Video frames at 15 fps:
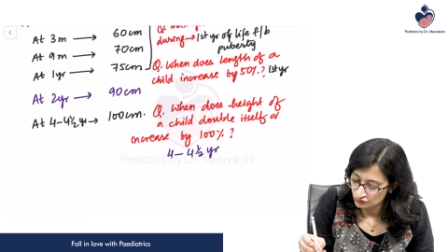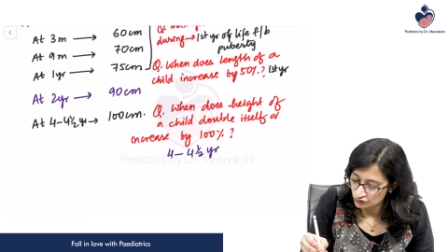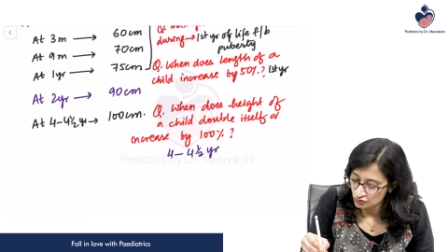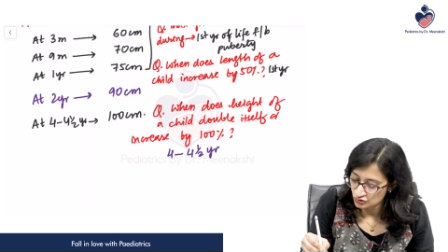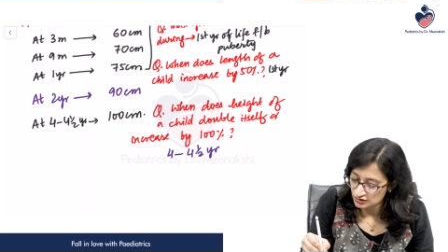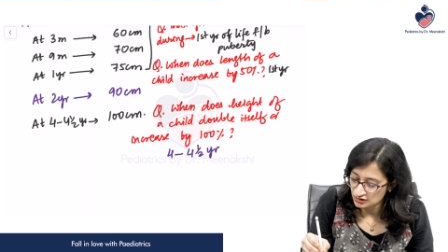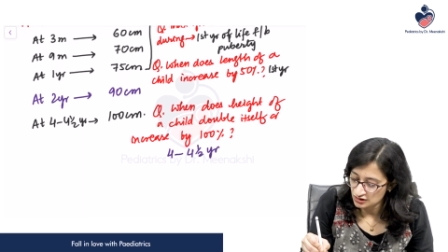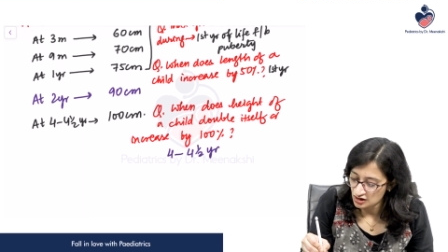
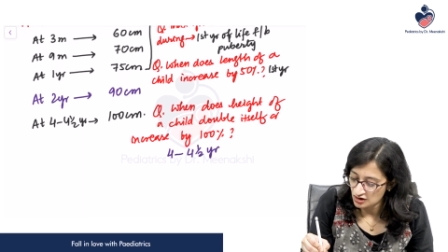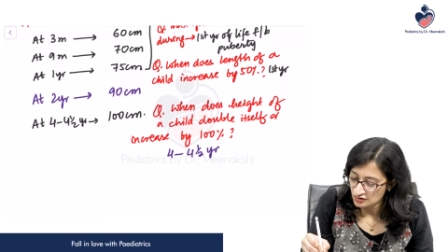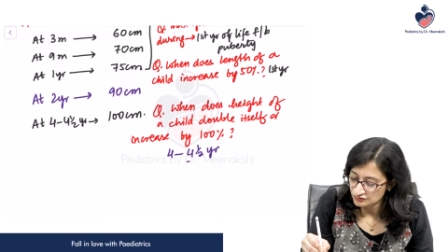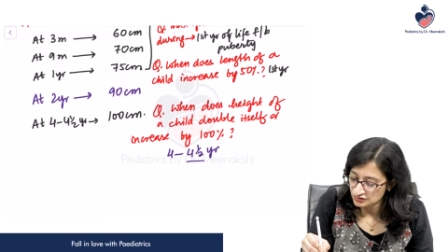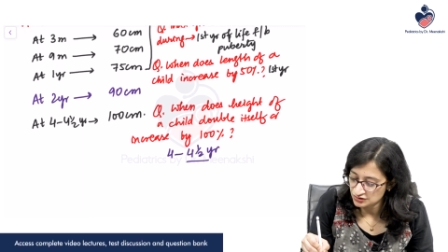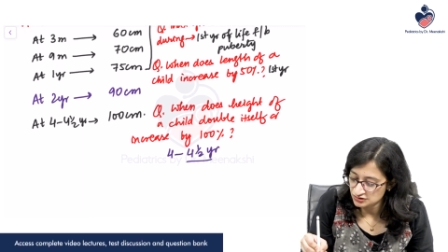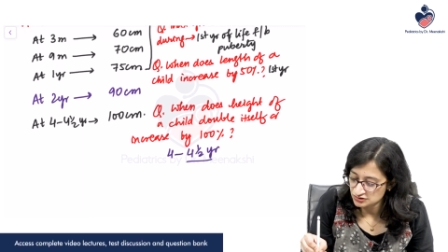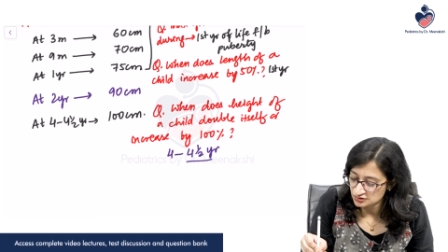Four and a half
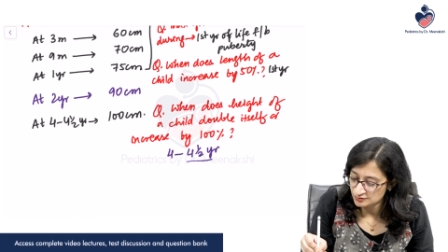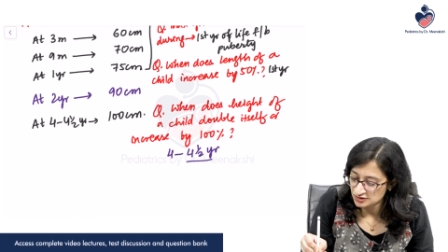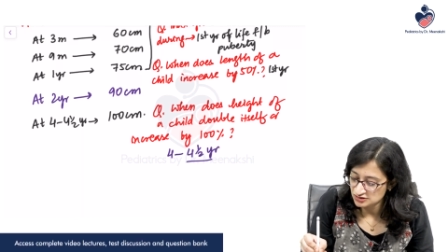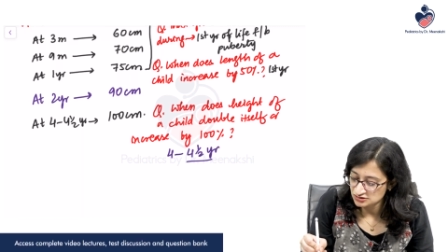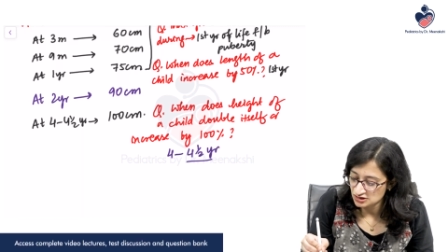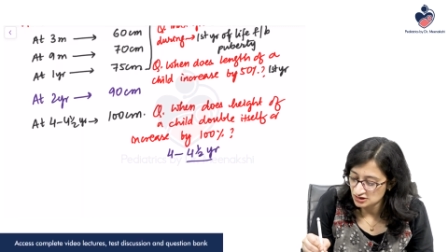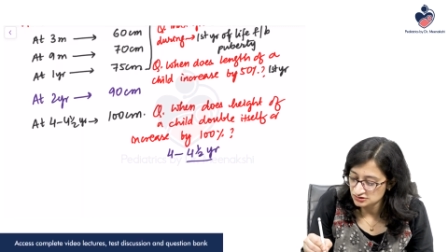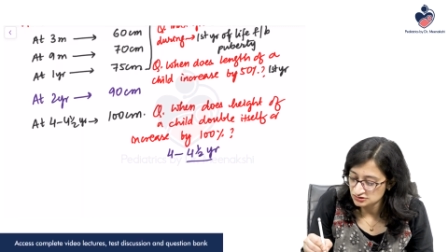year is the
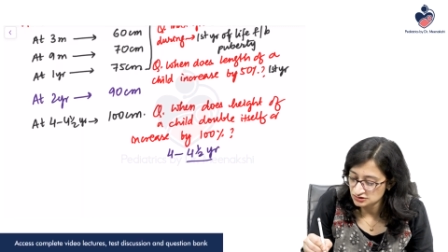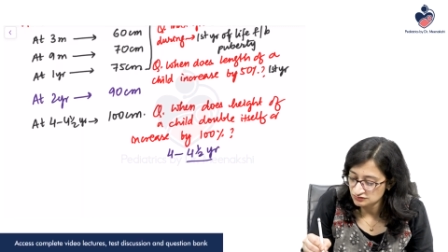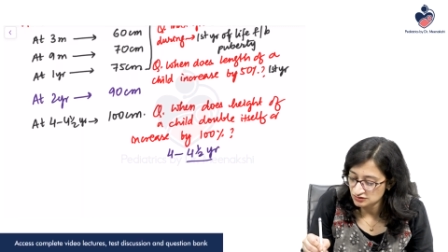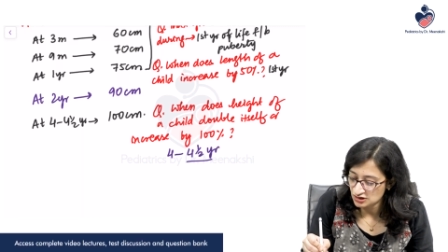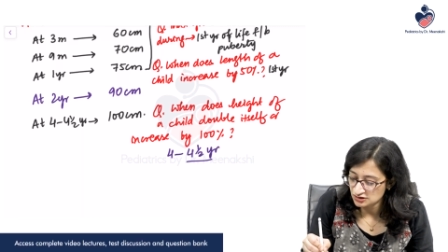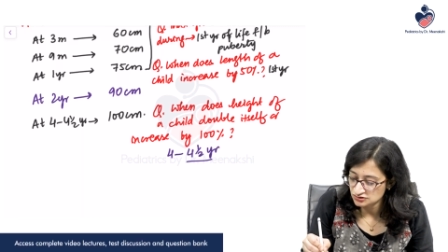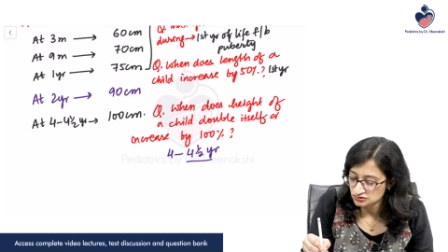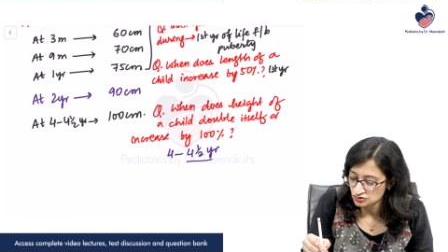best answer. If
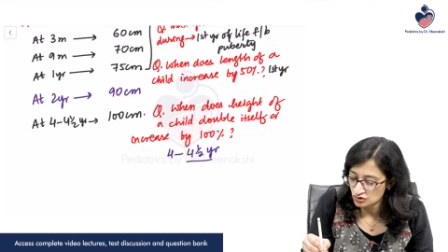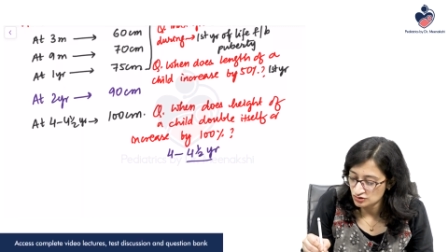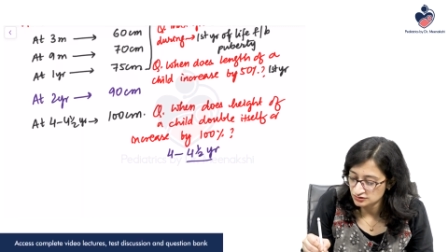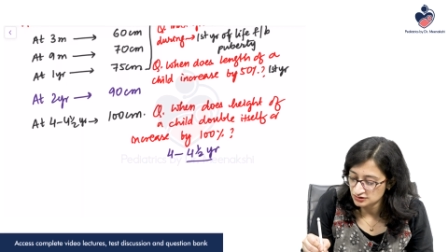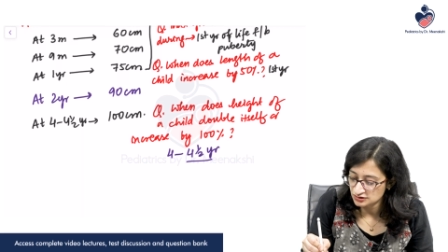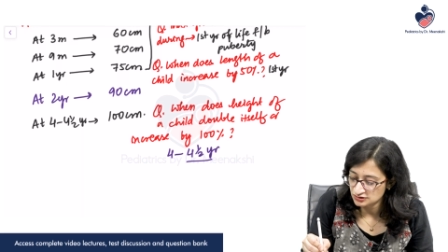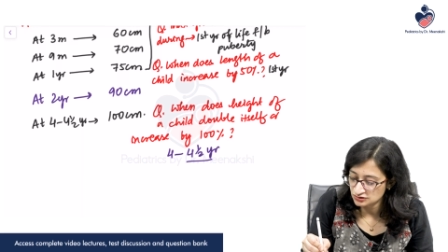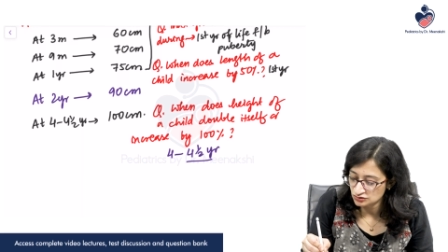that is not
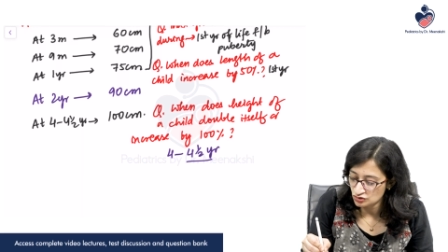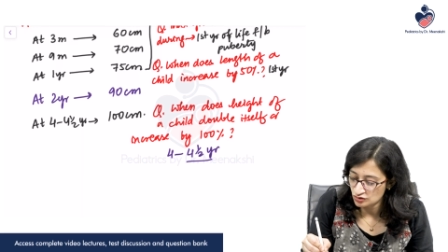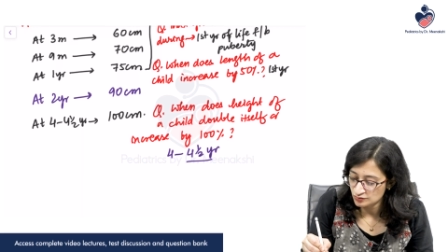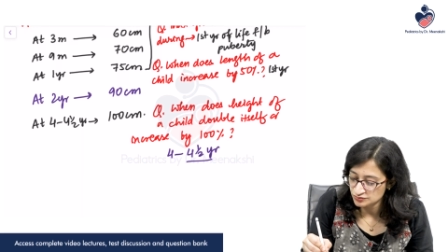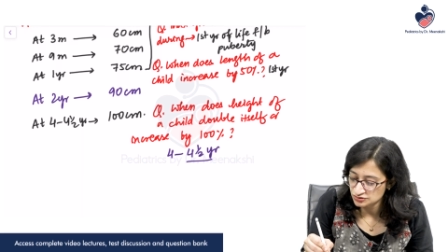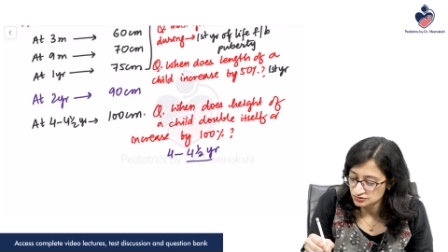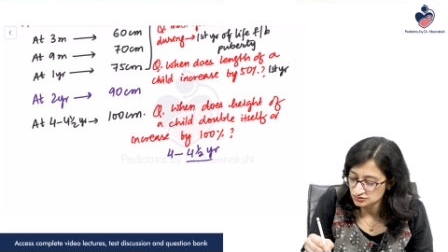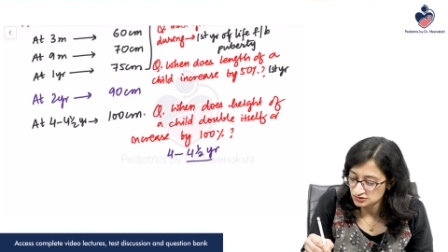there in your
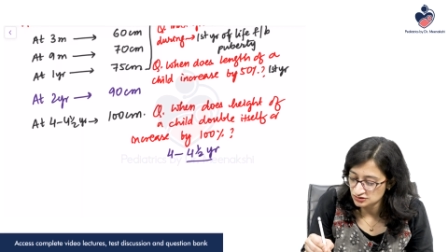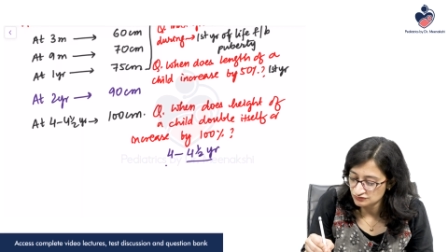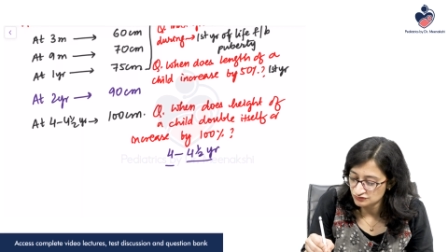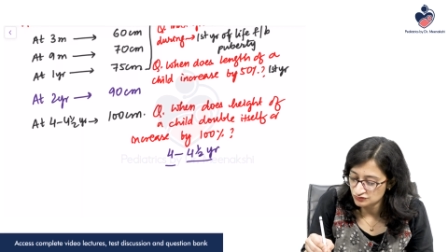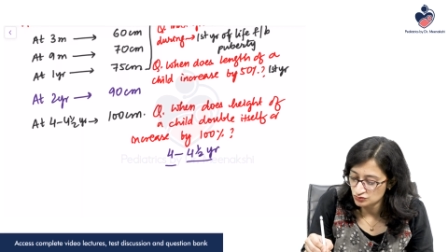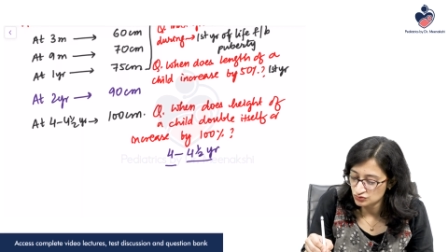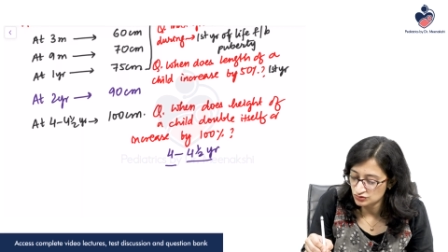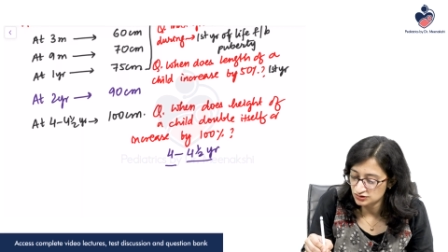options, then
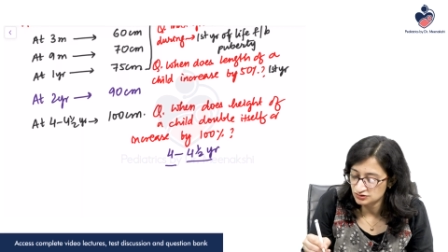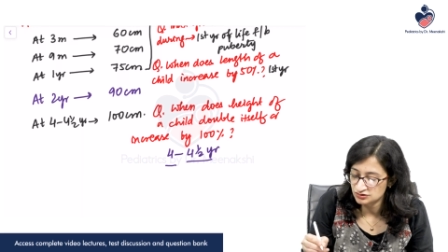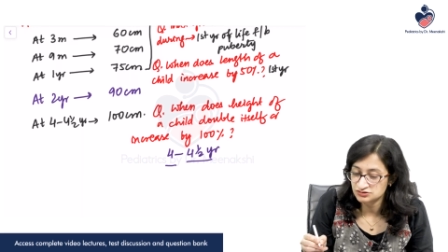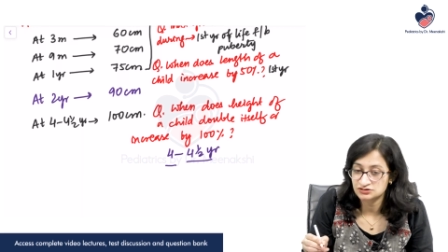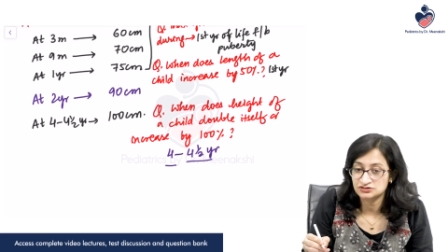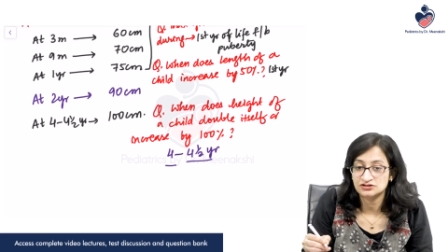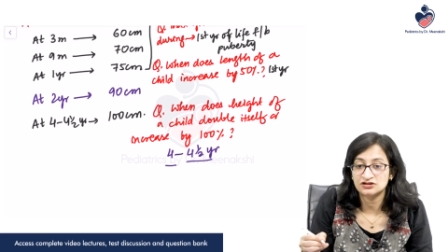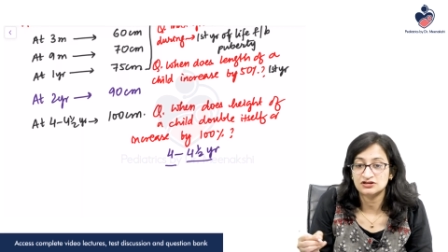four years
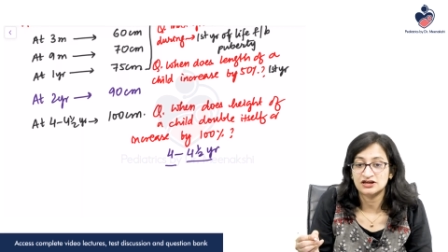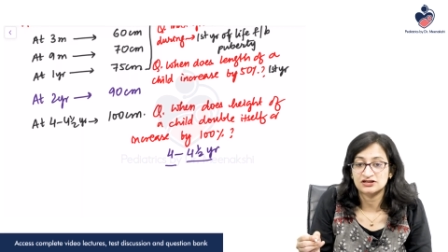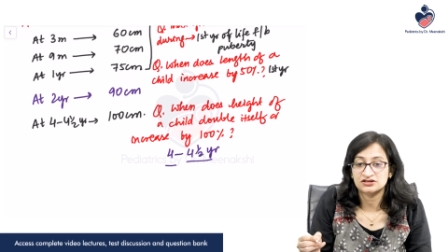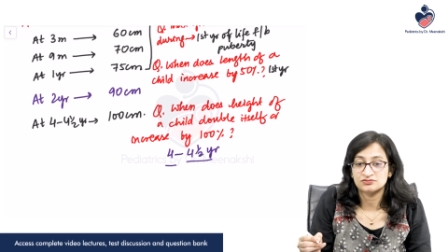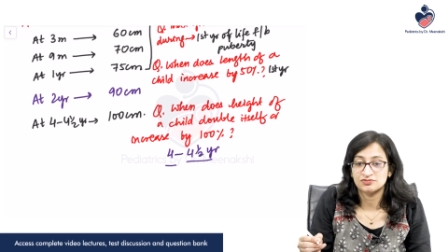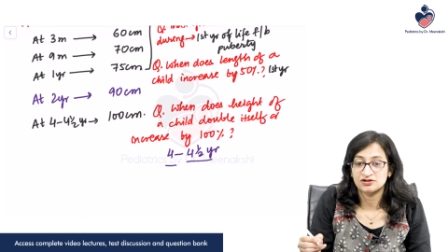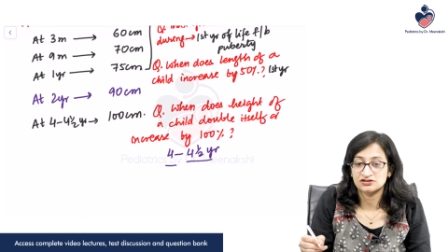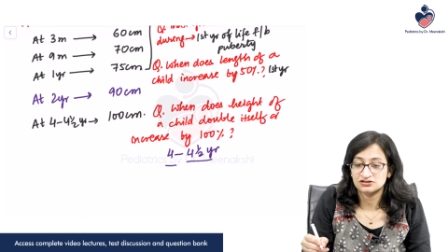is the
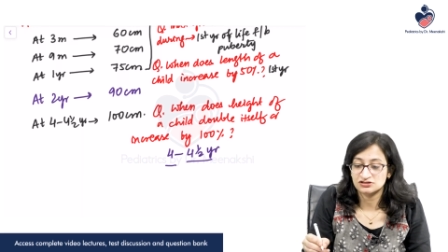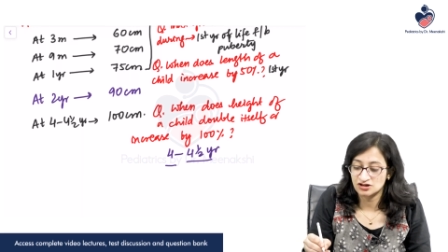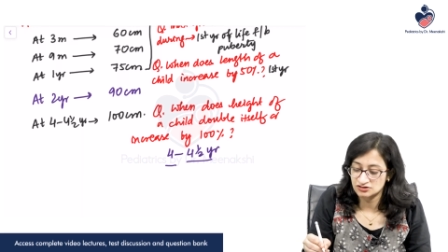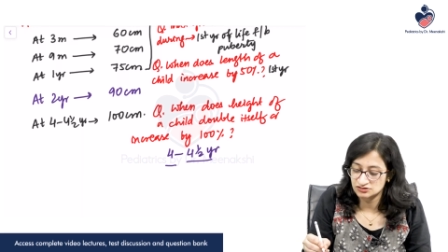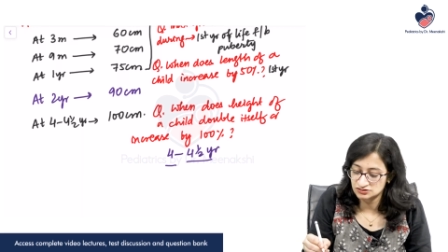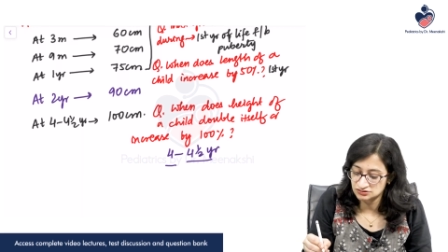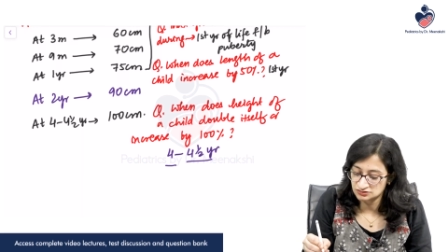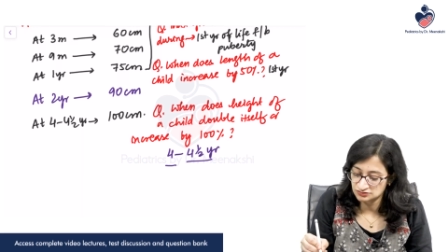next best
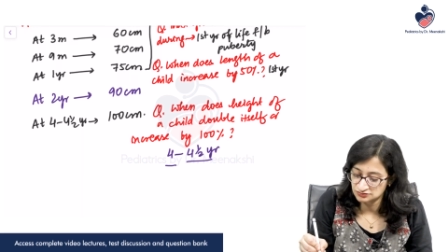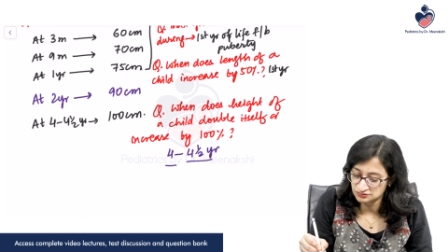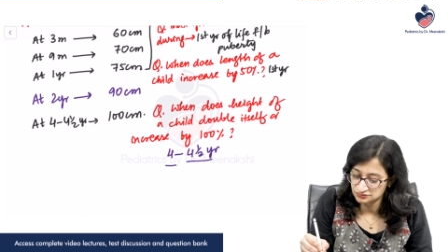answer.